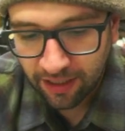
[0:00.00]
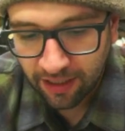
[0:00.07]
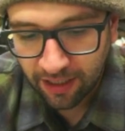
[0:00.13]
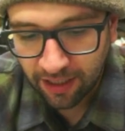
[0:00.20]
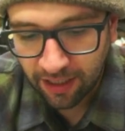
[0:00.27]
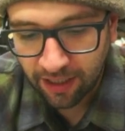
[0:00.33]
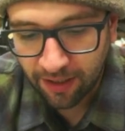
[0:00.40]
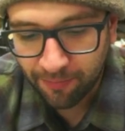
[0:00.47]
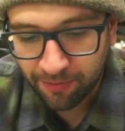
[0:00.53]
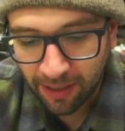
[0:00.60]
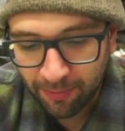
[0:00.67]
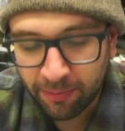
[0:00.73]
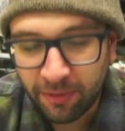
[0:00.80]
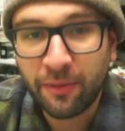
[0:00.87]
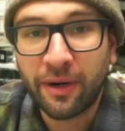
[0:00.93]

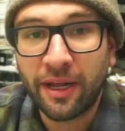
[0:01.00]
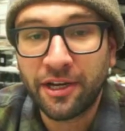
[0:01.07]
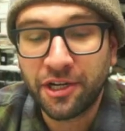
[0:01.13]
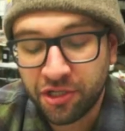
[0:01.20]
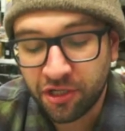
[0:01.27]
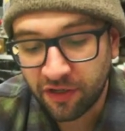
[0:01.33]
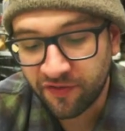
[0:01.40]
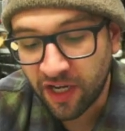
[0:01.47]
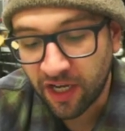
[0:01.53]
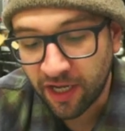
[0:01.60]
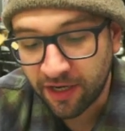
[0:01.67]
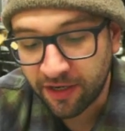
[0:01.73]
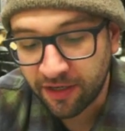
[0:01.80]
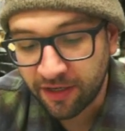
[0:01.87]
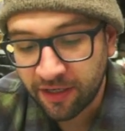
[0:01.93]
Probably what I should have
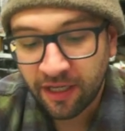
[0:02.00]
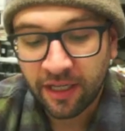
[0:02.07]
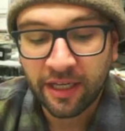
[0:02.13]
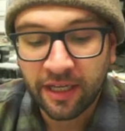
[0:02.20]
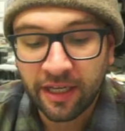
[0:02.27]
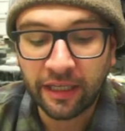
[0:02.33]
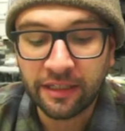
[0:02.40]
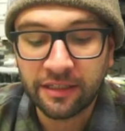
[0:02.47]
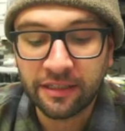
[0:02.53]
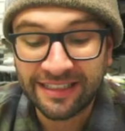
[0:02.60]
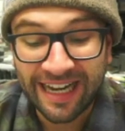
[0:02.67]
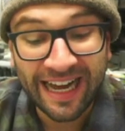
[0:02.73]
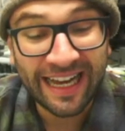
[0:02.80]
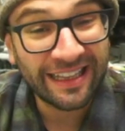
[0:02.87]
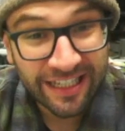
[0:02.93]
done is
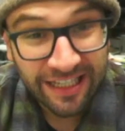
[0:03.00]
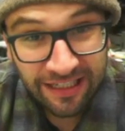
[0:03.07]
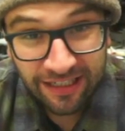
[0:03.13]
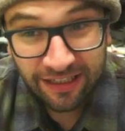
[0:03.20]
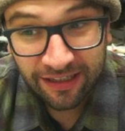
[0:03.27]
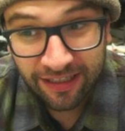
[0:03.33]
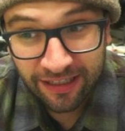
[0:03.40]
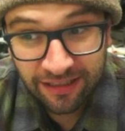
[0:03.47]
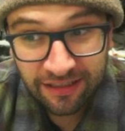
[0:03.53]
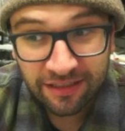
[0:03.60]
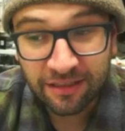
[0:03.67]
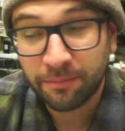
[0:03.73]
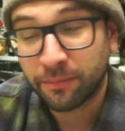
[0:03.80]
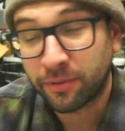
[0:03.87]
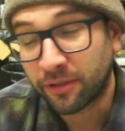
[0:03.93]
not listed this,
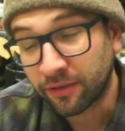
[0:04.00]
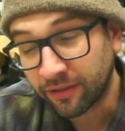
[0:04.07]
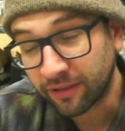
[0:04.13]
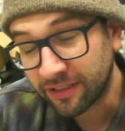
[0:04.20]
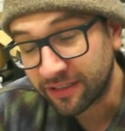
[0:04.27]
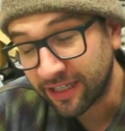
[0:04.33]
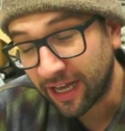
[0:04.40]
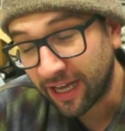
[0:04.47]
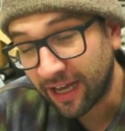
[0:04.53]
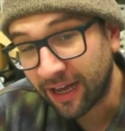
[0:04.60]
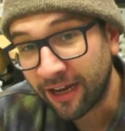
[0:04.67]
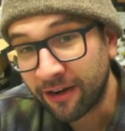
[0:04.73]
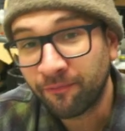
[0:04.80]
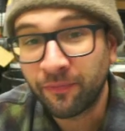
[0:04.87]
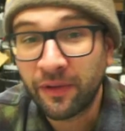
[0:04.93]
pulled it
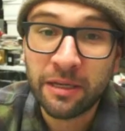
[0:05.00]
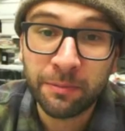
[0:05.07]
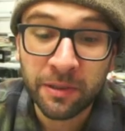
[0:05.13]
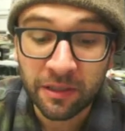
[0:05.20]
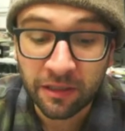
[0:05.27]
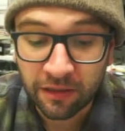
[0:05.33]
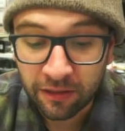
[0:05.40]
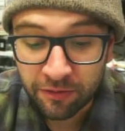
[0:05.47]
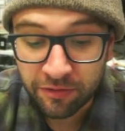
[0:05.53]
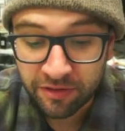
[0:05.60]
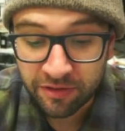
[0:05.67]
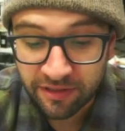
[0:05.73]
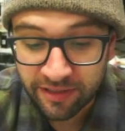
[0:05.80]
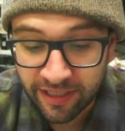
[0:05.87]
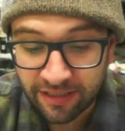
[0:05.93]
aside, and then put a loose
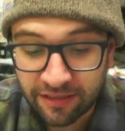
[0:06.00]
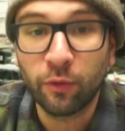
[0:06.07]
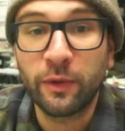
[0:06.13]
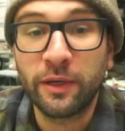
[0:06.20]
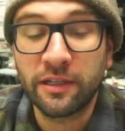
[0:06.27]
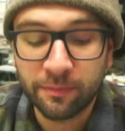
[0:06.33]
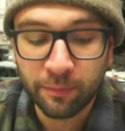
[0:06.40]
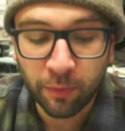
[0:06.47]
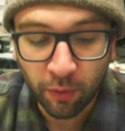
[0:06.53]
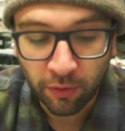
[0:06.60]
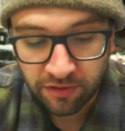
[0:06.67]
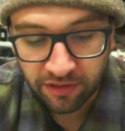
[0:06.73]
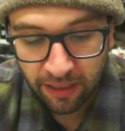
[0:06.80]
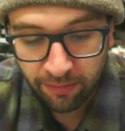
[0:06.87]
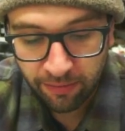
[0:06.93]
disc, a Wii Sports
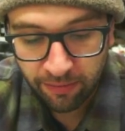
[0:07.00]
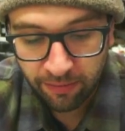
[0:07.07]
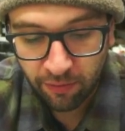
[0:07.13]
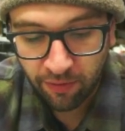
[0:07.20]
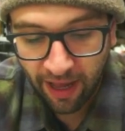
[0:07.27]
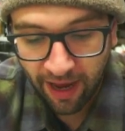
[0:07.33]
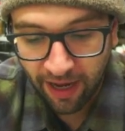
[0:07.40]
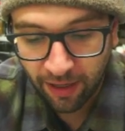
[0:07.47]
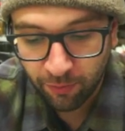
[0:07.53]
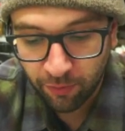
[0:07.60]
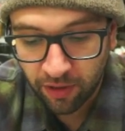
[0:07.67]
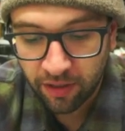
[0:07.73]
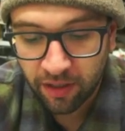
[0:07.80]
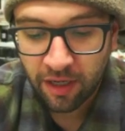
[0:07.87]
game in there when I had one.